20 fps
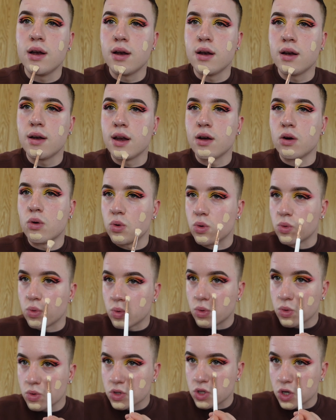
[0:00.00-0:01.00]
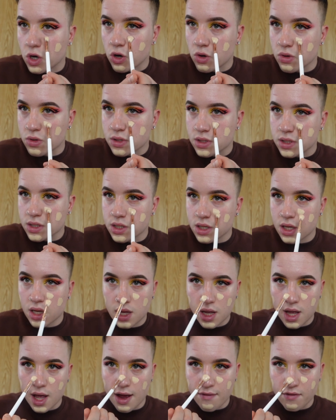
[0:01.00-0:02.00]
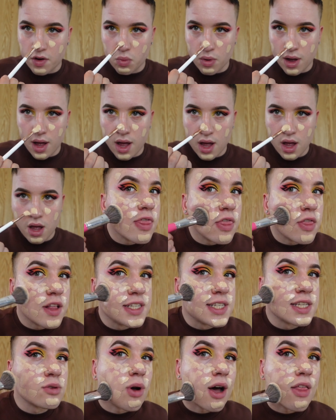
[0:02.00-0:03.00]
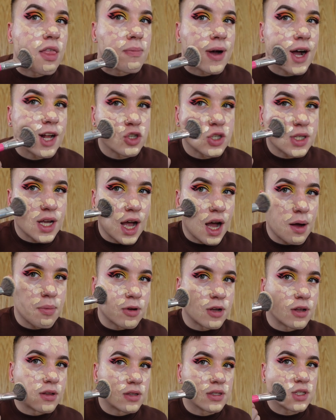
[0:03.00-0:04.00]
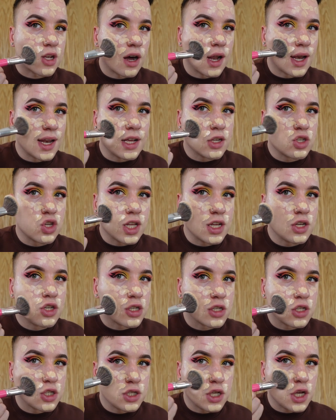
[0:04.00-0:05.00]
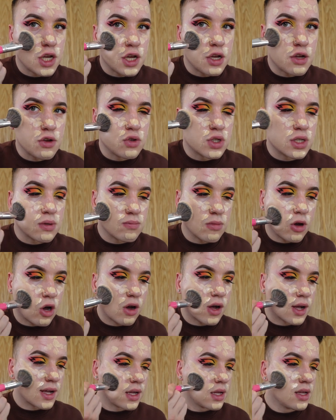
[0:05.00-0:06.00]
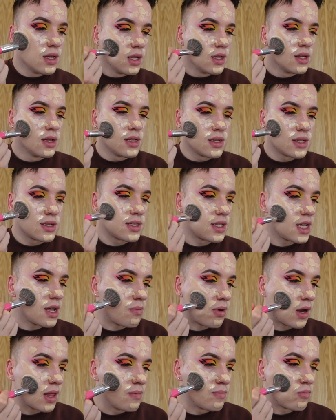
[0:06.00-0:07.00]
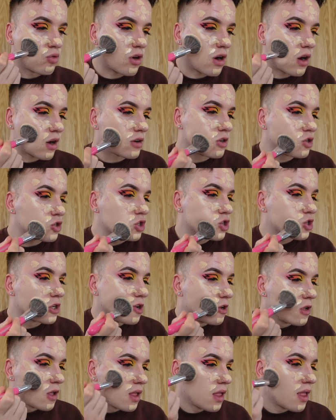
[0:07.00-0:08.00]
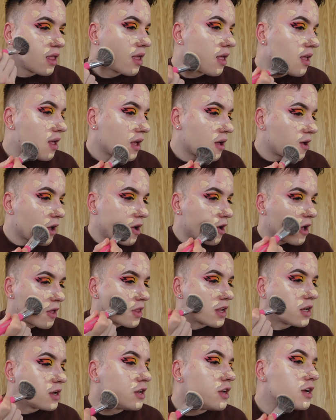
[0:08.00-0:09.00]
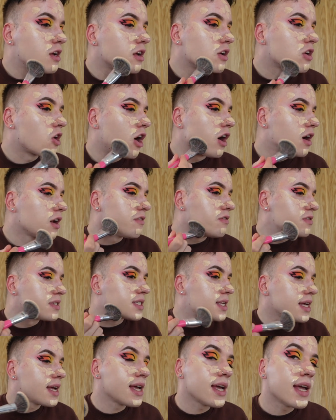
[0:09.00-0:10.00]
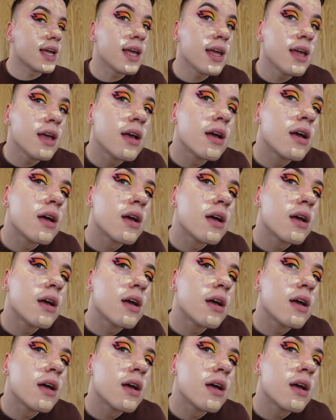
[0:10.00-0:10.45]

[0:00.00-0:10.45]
little dots everywhere. And this is where the magic happens. I literally just use my stippling brush, and then you can kind of see